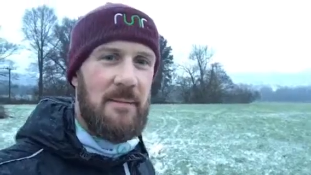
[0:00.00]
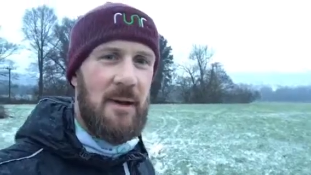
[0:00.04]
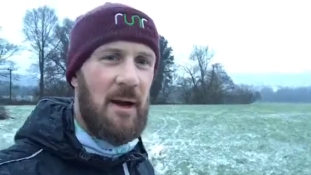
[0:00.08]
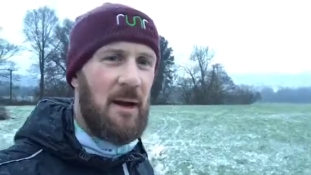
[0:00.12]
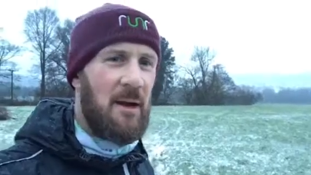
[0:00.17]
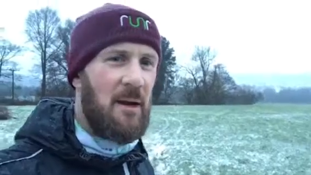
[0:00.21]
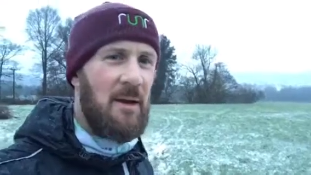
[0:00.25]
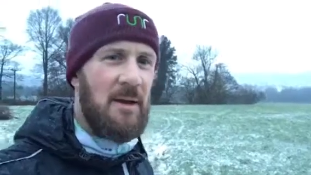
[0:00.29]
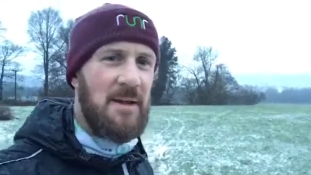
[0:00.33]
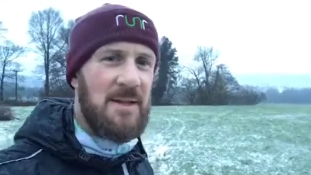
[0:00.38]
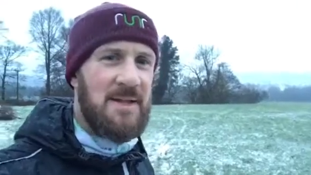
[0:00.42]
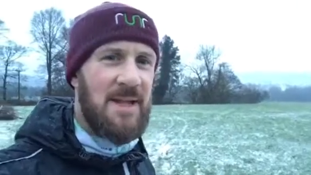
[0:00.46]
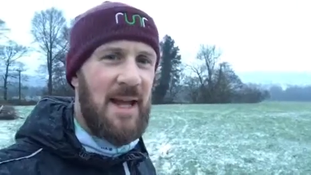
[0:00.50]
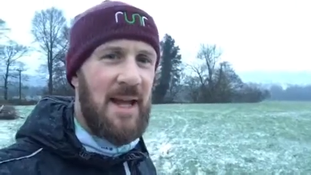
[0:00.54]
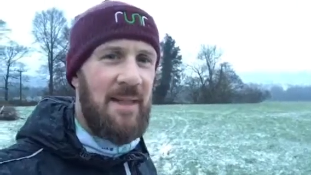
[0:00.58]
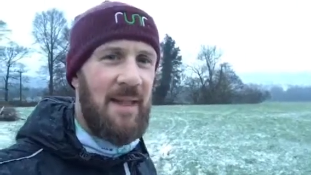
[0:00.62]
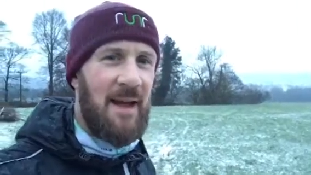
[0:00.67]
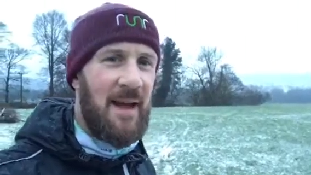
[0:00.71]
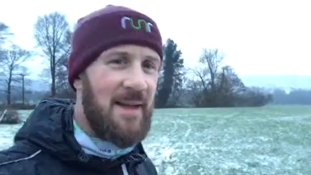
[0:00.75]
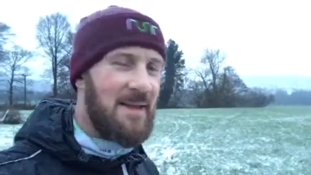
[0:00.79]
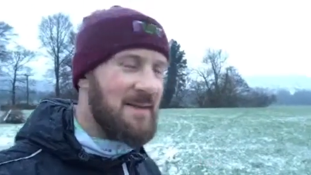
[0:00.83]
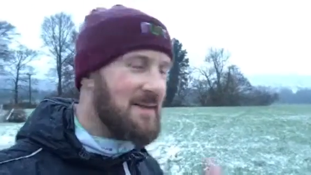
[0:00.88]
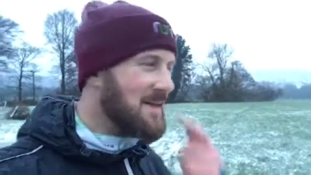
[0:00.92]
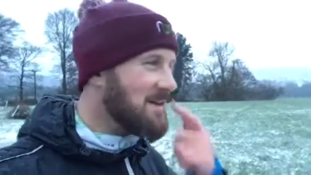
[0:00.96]
I can't say
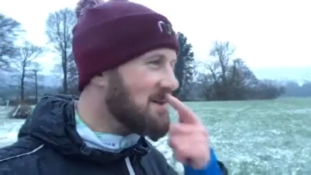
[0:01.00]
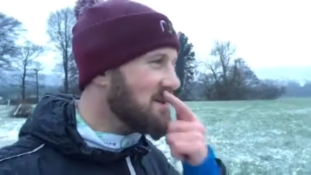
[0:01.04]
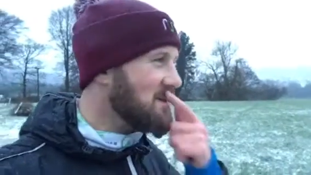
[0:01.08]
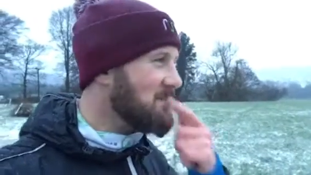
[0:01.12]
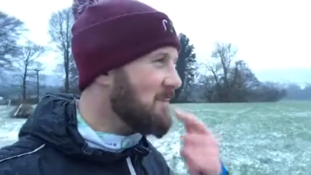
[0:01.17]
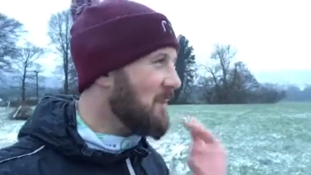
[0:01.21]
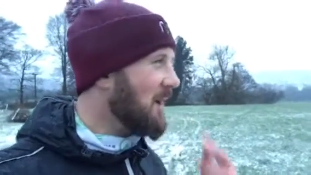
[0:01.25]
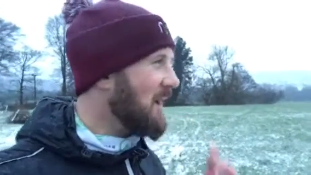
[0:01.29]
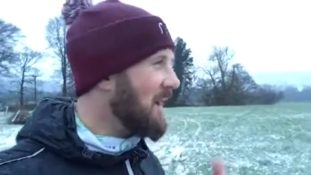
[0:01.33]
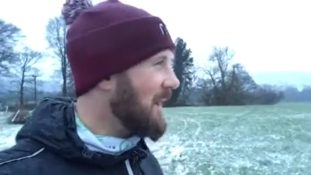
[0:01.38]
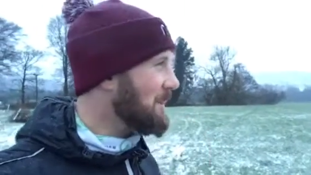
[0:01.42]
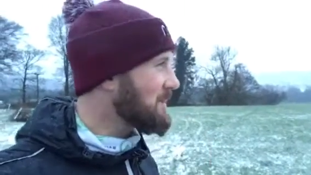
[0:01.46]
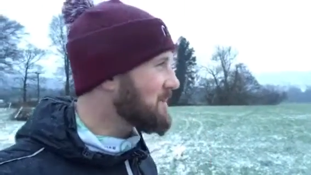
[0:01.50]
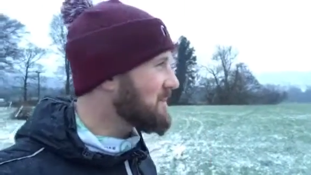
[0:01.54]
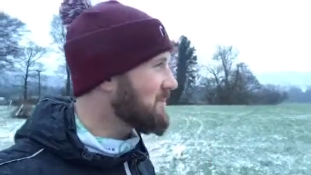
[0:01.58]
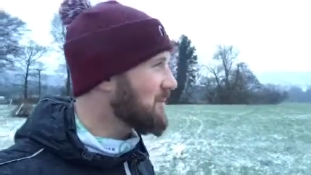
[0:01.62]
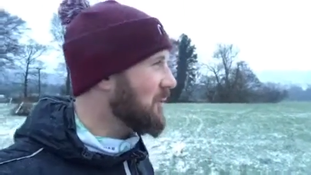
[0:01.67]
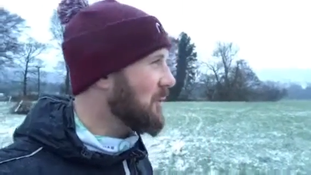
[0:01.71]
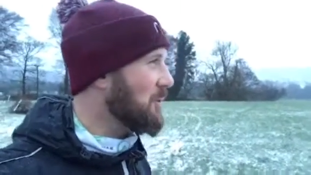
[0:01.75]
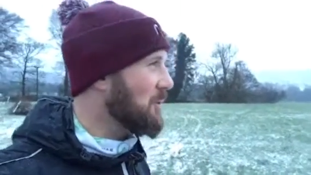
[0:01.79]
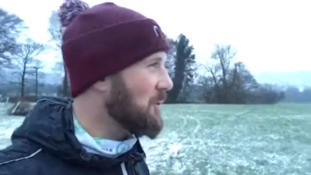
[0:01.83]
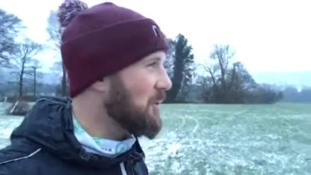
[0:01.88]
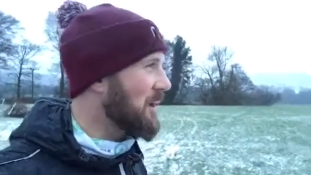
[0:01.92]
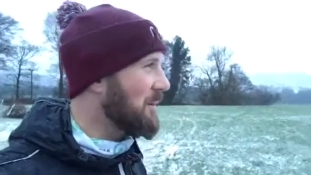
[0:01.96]
that, that's because my lips have
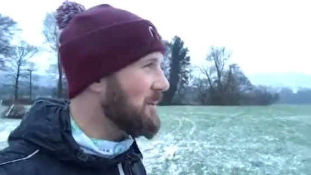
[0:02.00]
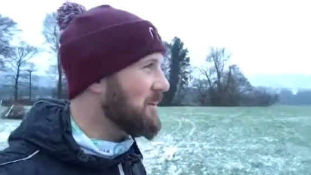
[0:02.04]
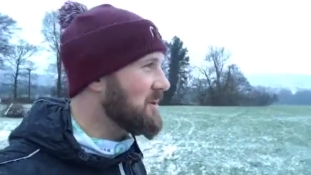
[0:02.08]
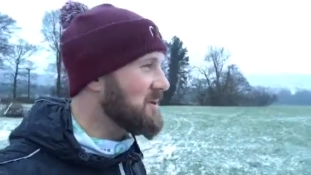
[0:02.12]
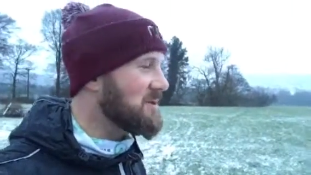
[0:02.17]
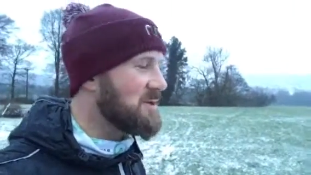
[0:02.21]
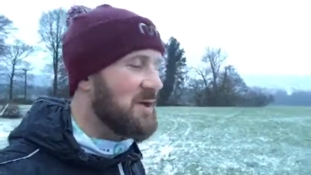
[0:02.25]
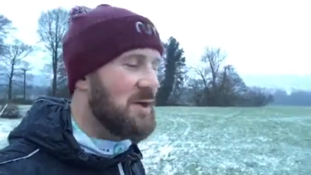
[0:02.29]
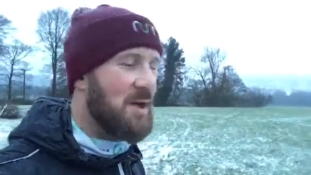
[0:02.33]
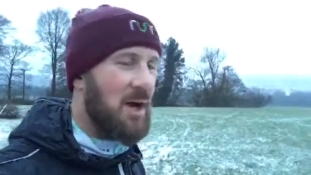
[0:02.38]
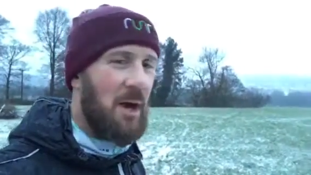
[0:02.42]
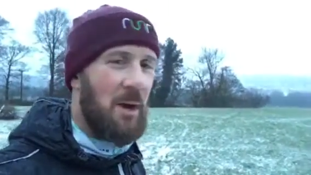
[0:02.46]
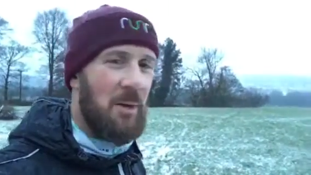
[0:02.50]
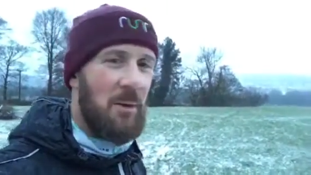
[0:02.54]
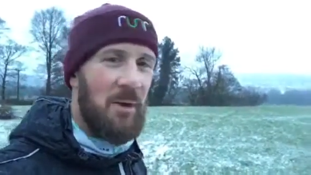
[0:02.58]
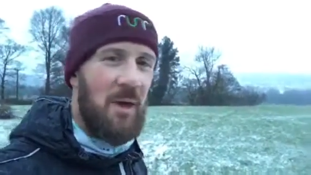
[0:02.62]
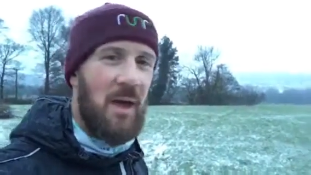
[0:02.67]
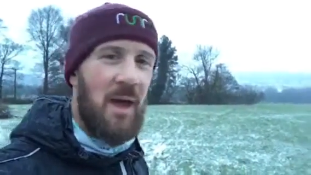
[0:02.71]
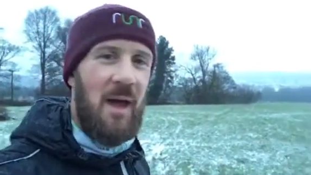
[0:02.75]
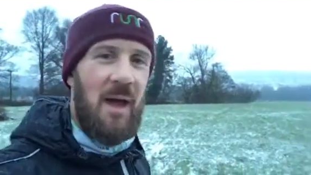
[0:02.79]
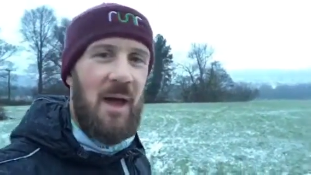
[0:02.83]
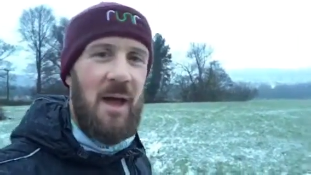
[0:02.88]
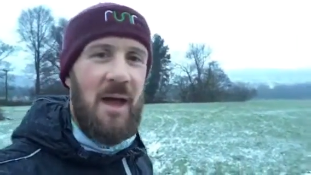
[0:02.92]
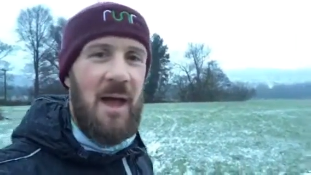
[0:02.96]
gone all numb because of the cold.
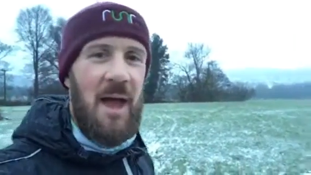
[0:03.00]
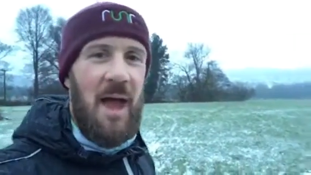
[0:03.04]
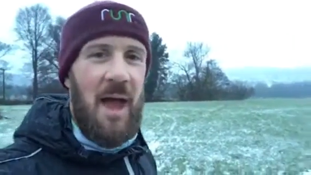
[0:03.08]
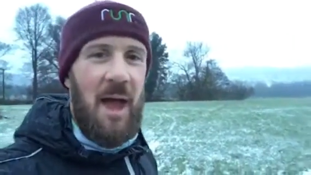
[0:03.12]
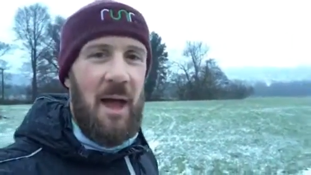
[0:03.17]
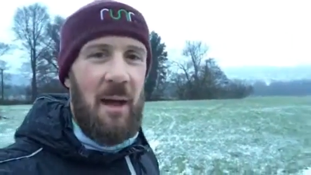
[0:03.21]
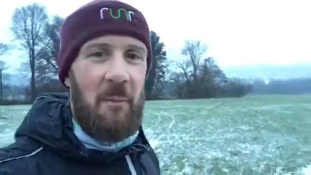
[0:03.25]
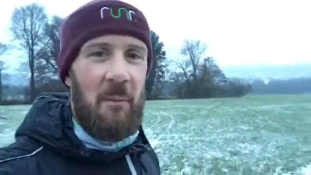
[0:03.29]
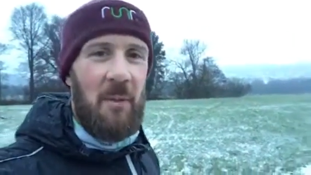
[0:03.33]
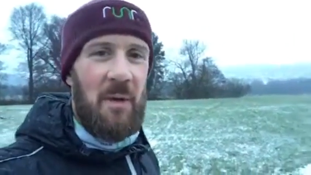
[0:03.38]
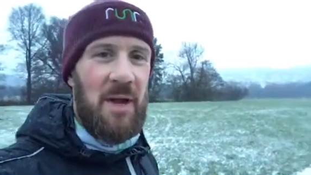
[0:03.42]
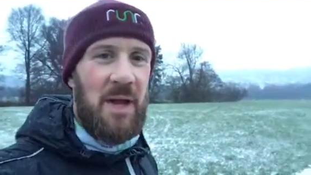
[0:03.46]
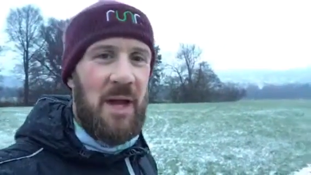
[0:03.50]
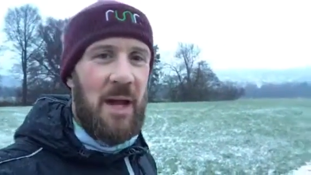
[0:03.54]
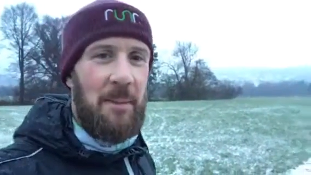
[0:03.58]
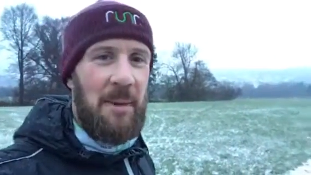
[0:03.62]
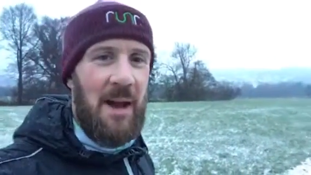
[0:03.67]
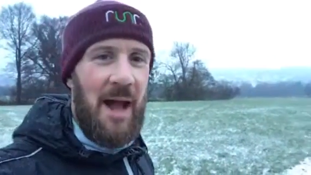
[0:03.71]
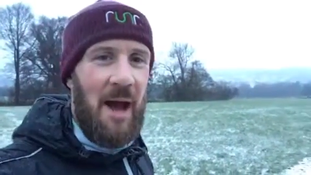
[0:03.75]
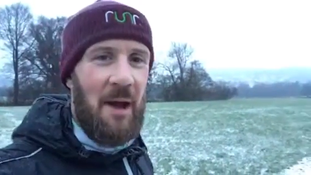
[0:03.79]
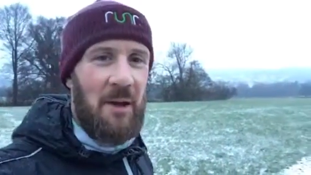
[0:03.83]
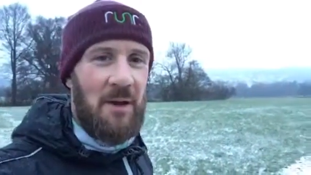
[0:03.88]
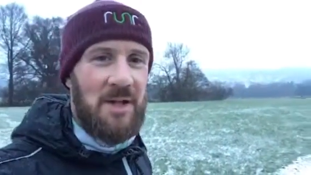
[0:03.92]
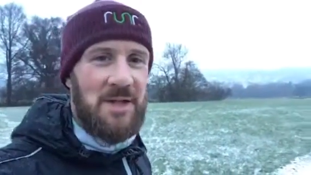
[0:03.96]
When you're
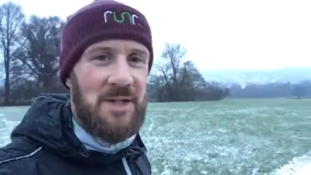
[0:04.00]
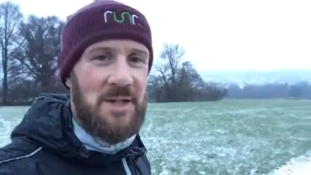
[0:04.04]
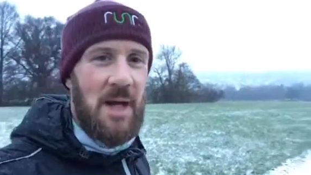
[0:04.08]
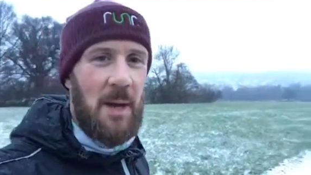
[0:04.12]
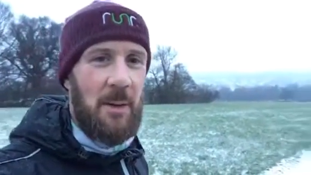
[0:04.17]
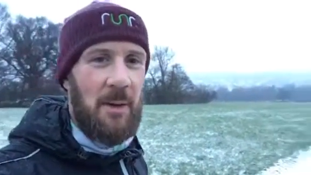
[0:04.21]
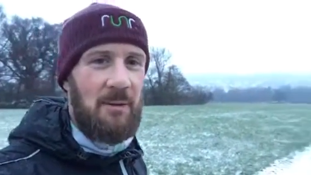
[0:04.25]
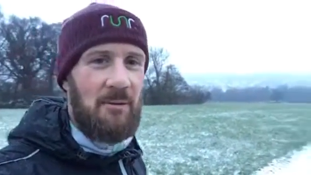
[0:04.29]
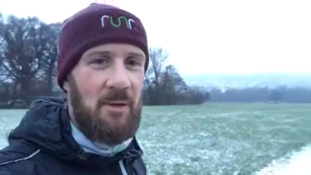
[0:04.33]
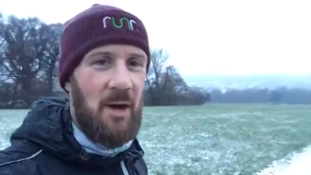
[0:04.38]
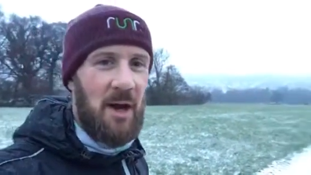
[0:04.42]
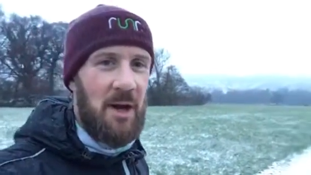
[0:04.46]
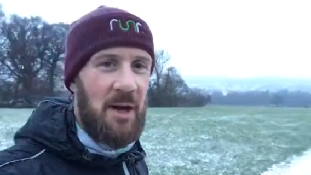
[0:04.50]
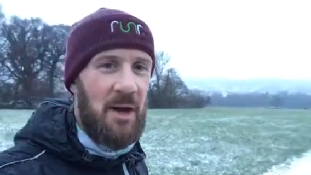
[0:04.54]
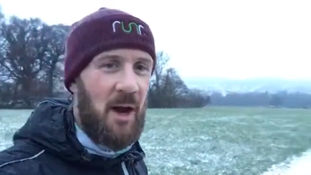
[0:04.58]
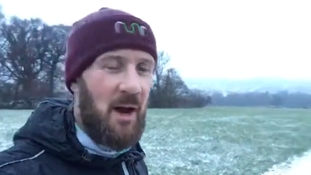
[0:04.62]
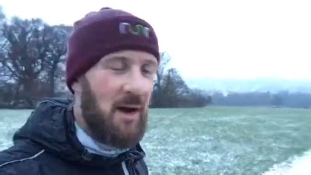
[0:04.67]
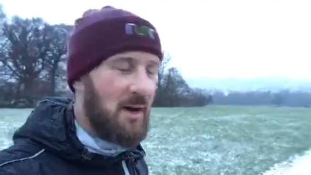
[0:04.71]
coming out on a snowy run,